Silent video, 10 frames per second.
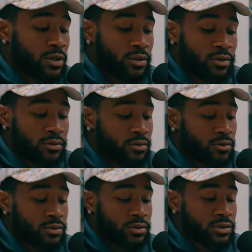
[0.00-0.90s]
Yeah, and it's like,
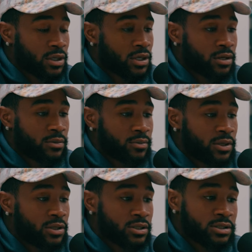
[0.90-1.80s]
you just gotta
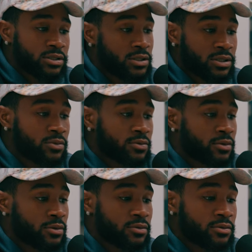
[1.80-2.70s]
pay attention to people, bro.